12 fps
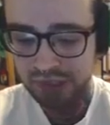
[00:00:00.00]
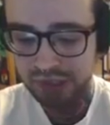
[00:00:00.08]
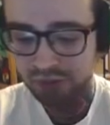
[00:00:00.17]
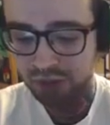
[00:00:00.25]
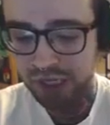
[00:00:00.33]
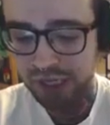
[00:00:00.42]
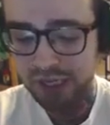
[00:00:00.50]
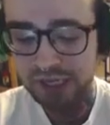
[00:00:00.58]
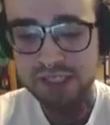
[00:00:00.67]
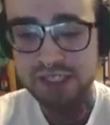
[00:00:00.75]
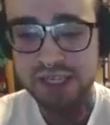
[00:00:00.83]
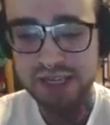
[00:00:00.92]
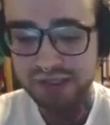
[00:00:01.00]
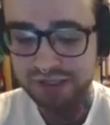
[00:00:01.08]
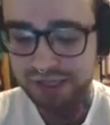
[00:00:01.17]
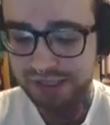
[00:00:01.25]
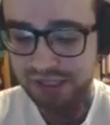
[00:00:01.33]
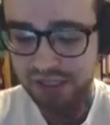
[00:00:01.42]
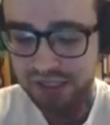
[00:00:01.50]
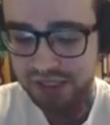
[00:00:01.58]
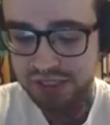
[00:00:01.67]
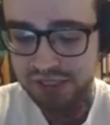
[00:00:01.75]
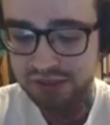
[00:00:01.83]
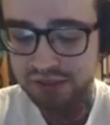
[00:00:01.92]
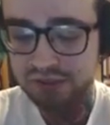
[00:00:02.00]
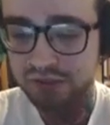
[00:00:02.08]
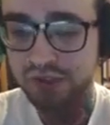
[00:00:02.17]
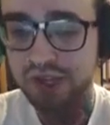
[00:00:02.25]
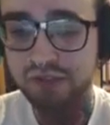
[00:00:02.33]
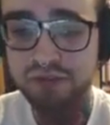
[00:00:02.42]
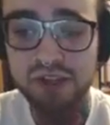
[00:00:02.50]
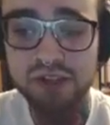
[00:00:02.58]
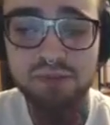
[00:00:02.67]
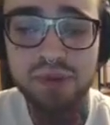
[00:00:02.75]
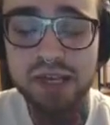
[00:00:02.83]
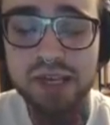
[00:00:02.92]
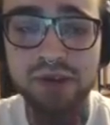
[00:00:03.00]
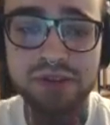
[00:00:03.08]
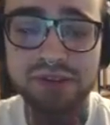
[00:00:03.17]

Really like this character actually, it's really fun to play with.